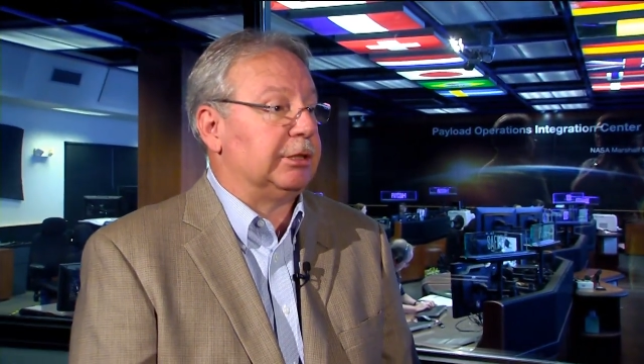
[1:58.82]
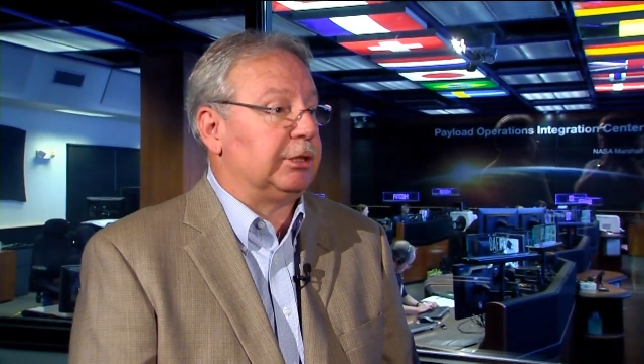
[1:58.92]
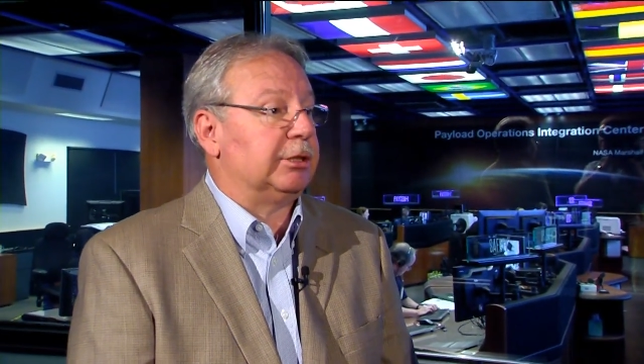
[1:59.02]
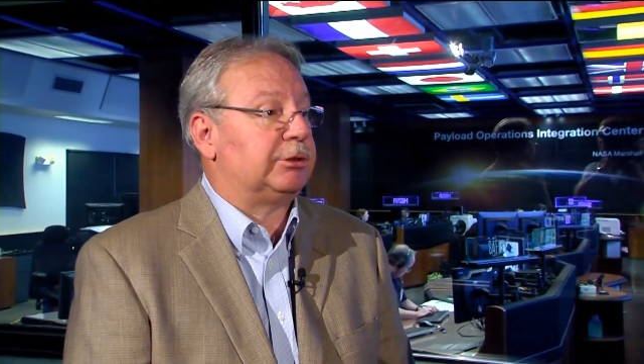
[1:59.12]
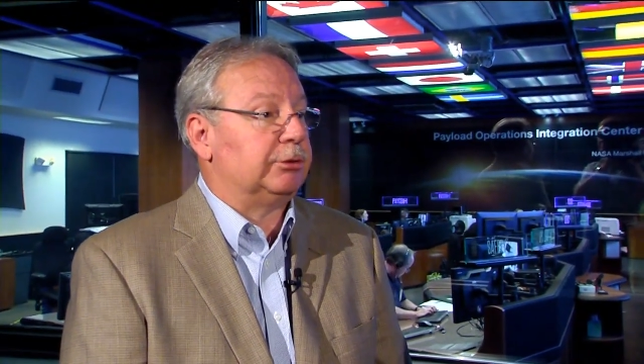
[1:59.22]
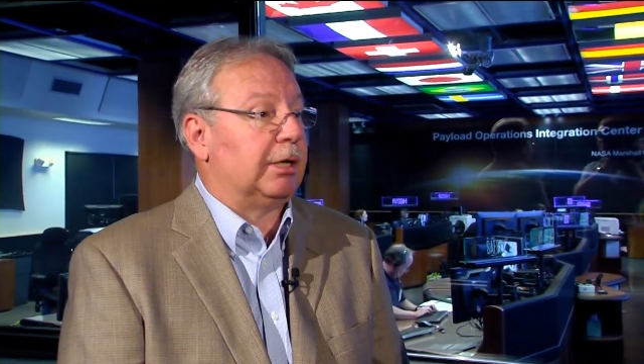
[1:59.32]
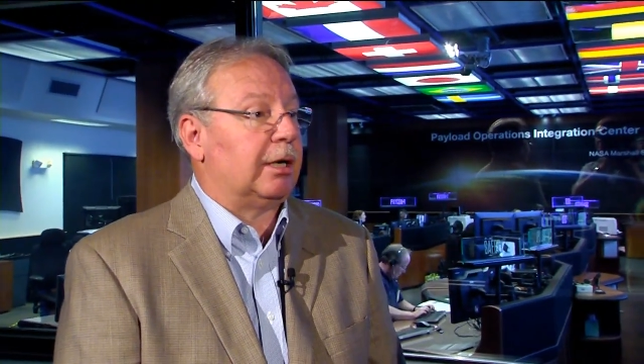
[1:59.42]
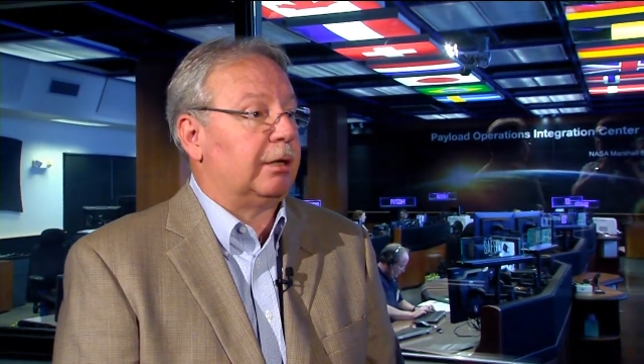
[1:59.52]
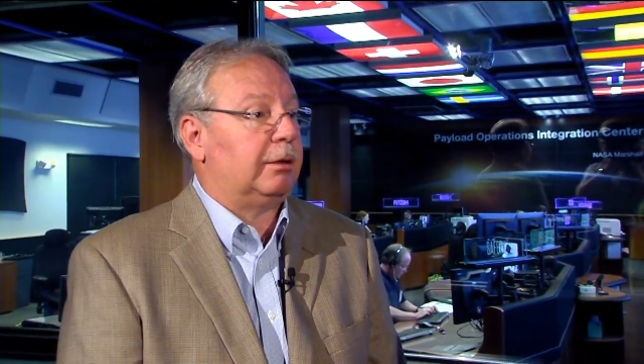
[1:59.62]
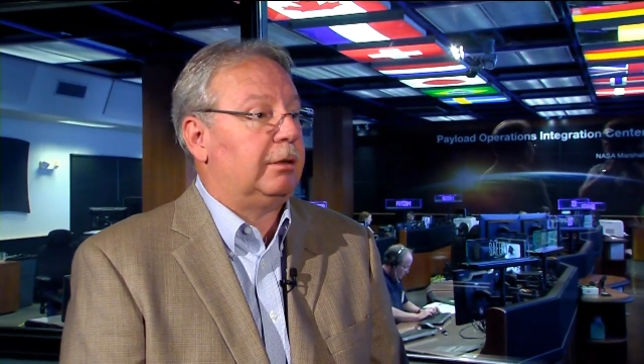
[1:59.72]
to get to
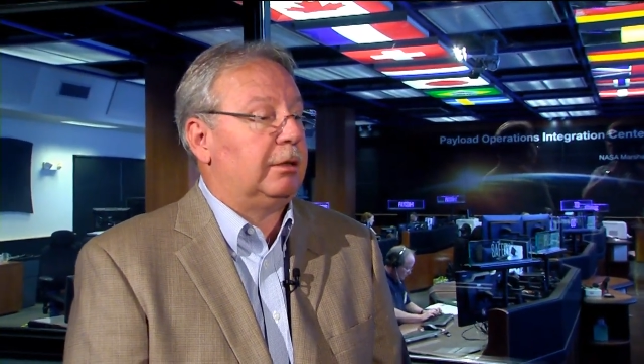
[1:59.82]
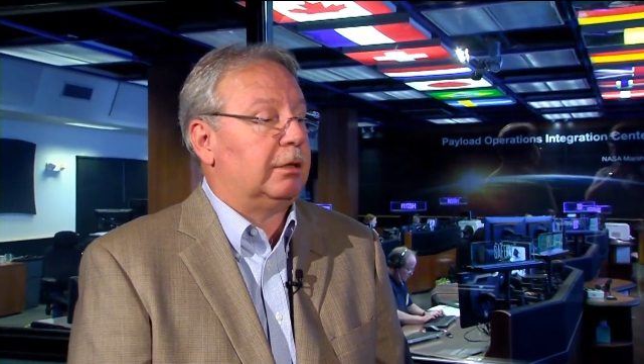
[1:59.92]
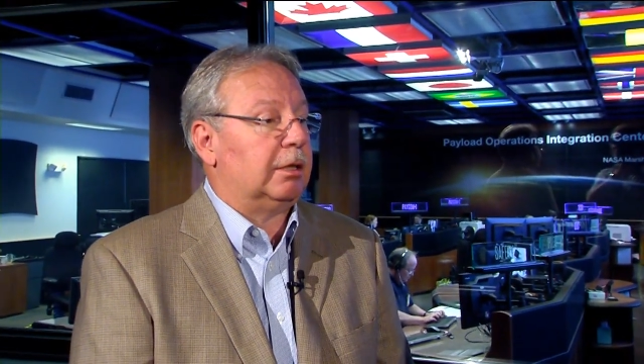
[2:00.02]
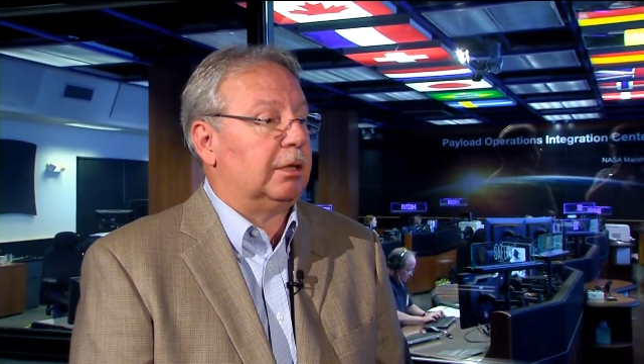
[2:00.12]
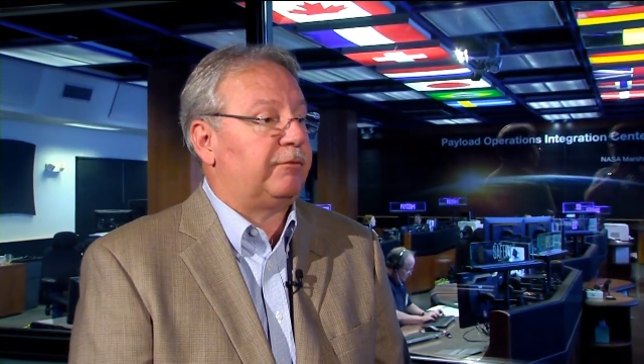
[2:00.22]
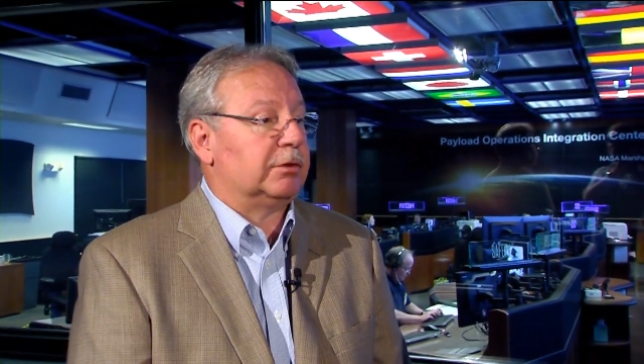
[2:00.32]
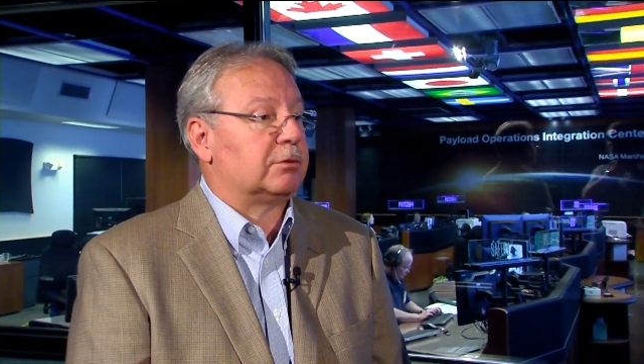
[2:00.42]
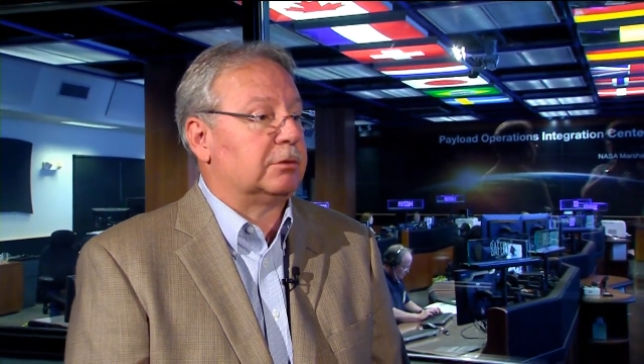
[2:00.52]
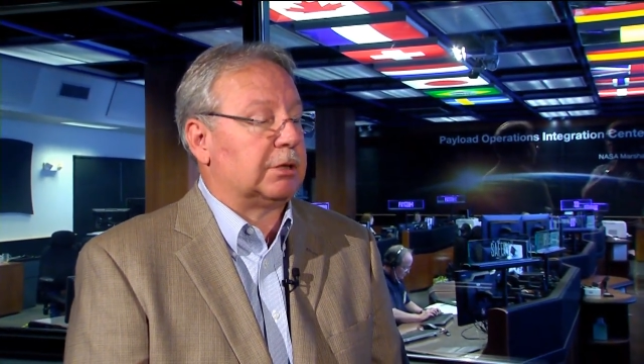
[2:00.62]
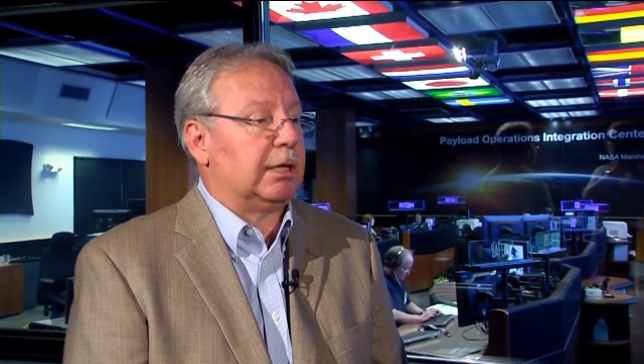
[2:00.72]
our
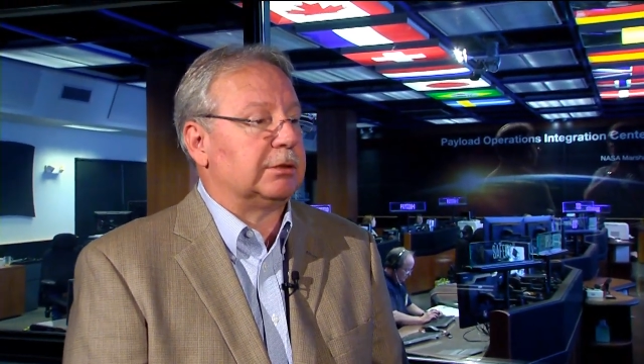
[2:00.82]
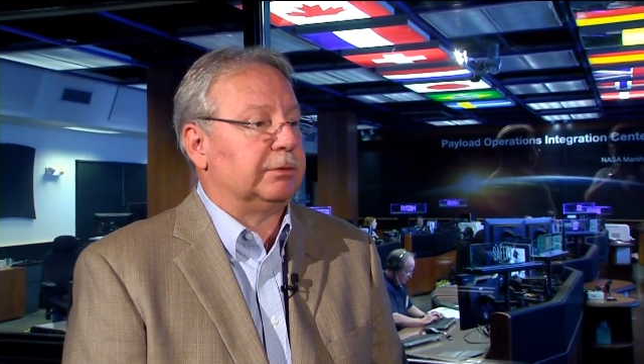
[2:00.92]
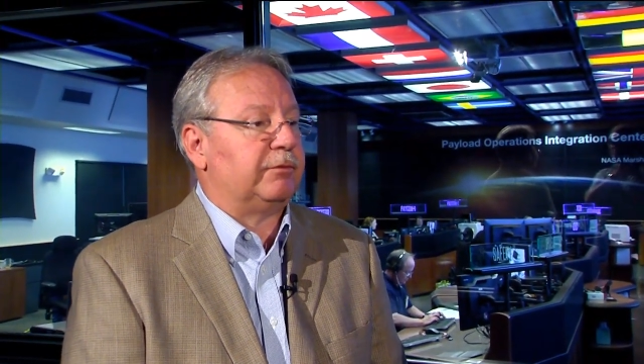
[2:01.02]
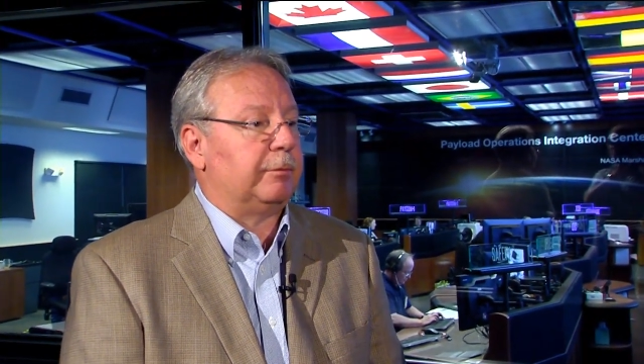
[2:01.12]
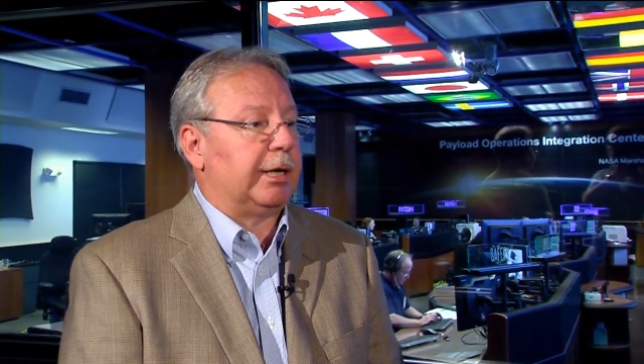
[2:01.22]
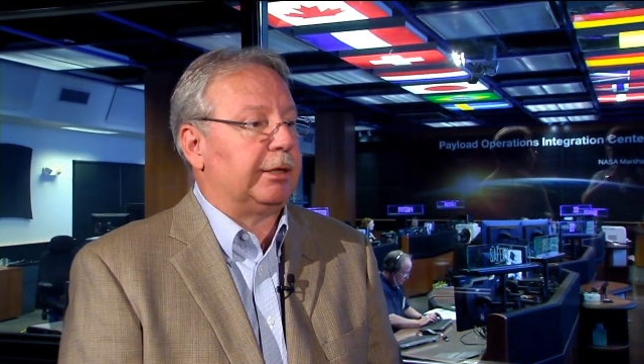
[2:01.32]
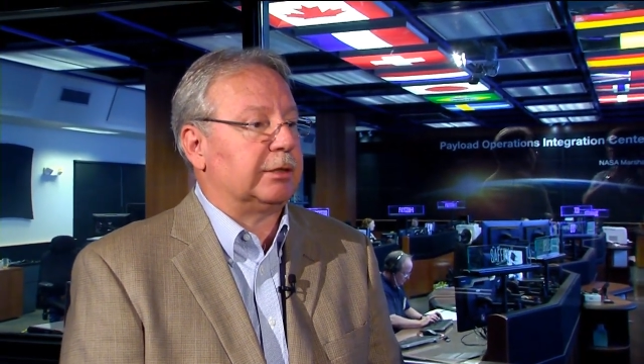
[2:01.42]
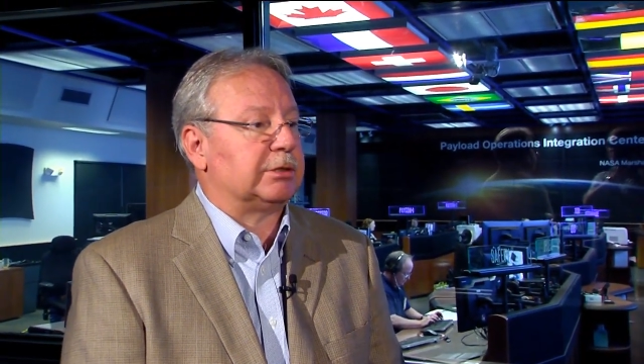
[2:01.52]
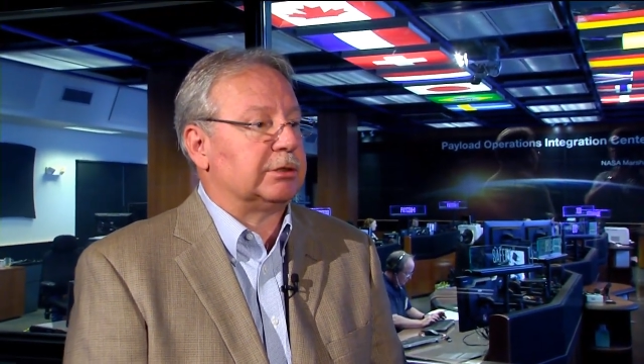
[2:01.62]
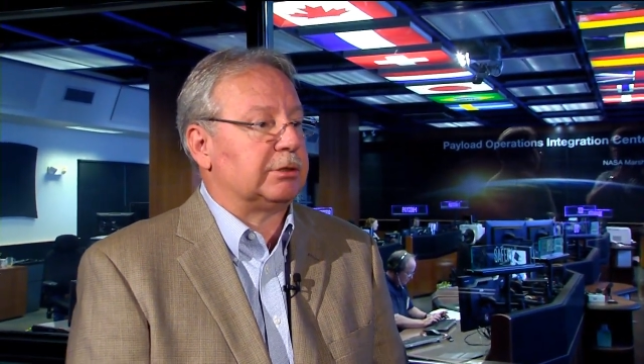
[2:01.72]
physical science
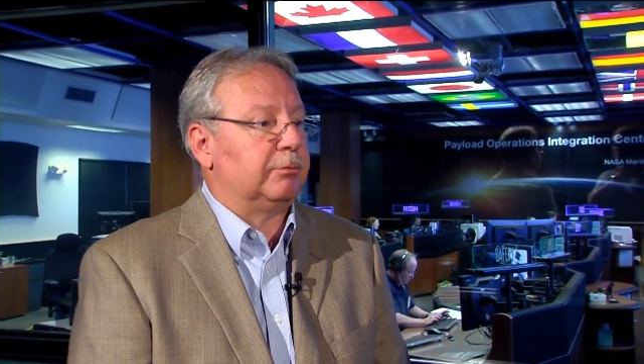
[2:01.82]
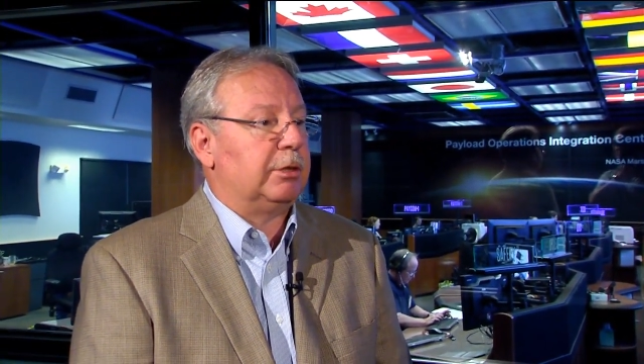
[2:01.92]
informatics system.